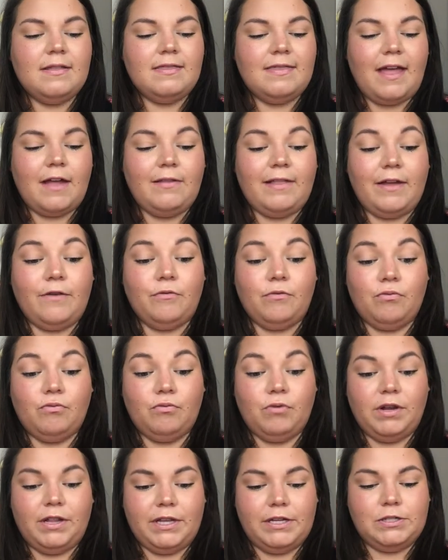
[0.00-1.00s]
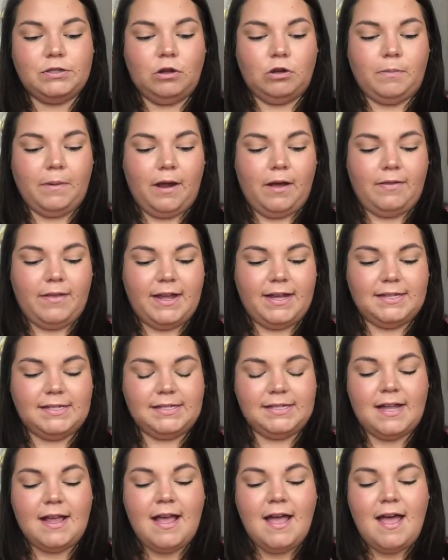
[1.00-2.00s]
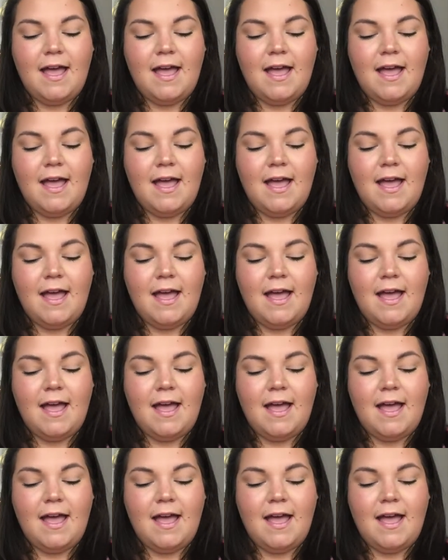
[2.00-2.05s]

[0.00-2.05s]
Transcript: that like really sold me on this